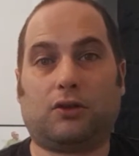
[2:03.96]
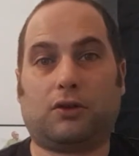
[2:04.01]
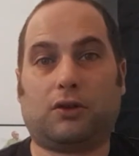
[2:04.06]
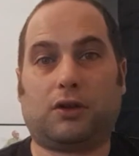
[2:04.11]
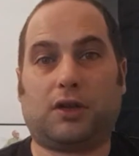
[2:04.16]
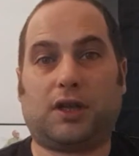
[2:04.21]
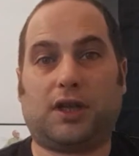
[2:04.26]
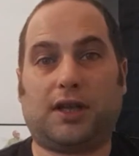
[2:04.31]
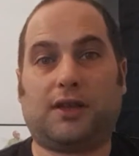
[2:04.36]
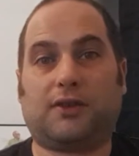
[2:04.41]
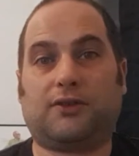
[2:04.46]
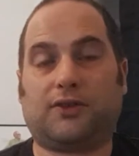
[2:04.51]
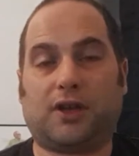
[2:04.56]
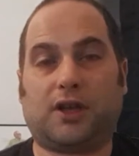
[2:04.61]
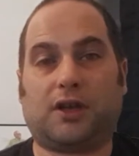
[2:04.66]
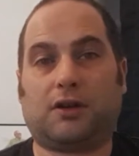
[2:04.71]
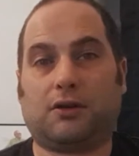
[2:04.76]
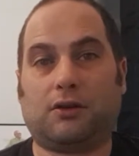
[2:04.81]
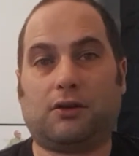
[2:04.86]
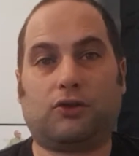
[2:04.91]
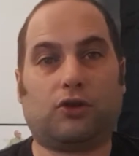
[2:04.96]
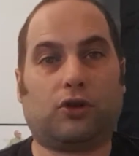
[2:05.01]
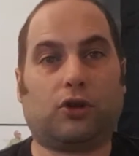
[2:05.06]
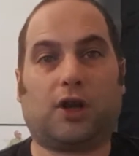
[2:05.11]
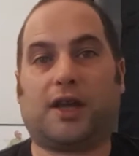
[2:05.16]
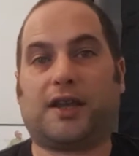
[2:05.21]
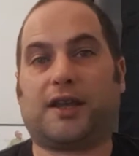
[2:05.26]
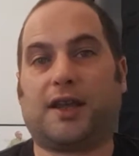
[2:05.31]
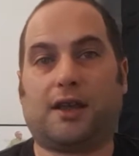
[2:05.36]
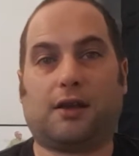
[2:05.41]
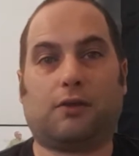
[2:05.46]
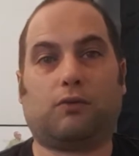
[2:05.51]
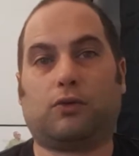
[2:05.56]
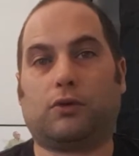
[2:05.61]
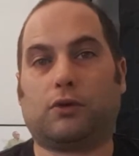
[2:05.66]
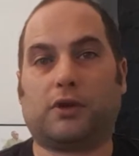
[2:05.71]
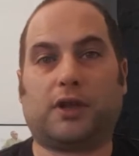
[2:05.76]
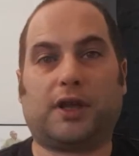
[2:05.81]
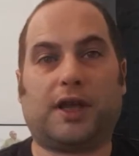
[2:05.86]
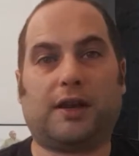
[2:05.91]
he is in, you're like Ed
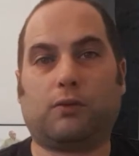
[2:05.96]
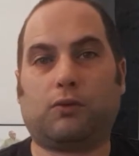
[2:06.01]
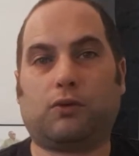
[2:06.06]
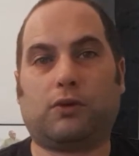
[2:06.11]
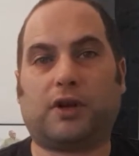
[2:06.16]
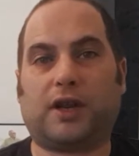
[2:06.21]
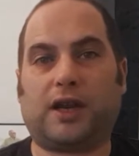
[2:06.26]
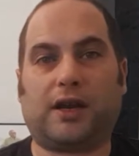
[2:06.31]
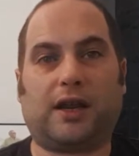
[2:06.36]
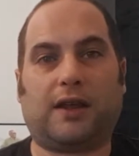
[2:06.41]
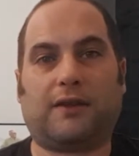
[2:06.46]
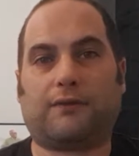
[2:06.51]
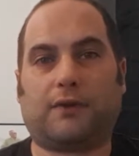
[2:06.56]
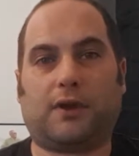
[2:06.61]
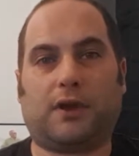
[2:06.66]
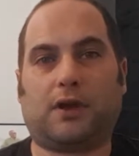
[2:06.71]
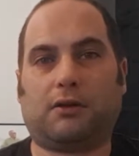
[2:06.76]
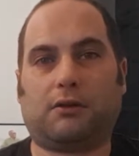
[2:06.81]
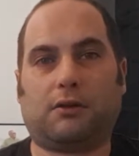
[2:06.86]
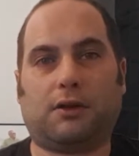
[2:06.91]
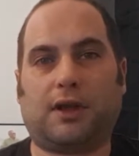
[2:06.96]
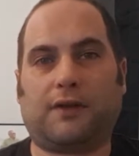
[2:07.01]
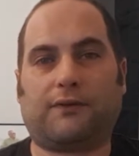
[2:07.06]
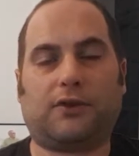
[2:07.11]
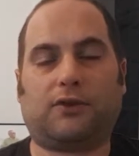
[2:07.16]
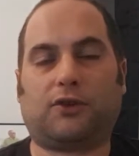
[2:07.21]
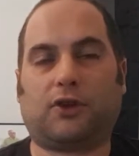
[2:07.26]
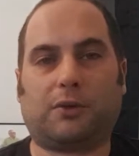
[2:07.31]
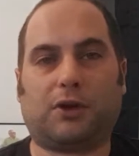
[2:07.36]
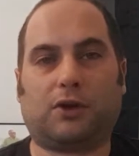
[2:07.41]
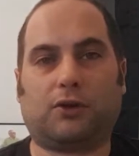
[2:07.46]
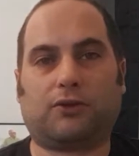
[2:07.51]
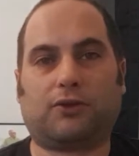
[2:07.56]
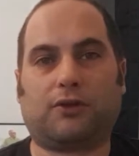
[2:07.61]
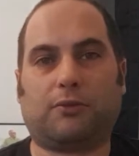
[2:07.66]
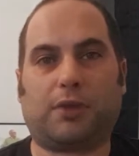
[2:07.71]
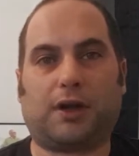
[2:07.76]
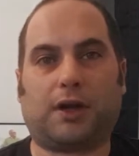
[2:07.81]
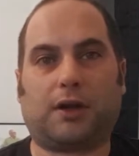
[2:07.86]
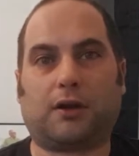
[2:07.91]
Wood. Ed Wood, in every time he looks
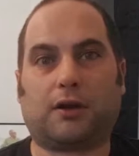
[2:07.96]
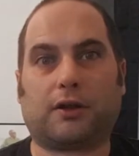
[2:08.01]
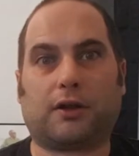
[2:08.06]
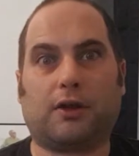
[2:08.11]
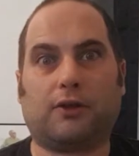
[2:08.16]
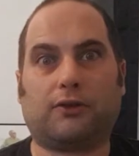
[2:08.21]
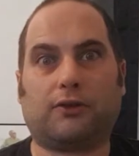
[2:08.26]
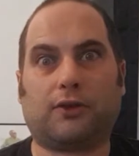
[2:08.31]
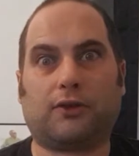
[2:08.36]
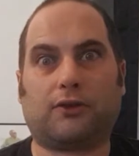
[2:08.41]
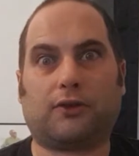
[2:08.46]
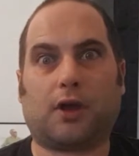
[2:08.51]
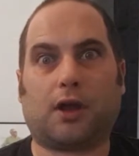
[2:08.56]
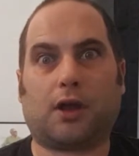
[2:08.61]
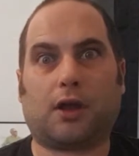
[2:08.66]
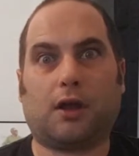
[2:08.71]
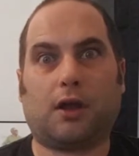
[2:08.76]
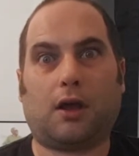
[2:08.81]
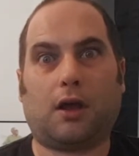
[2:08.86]
at Bela Lugosi, he's like,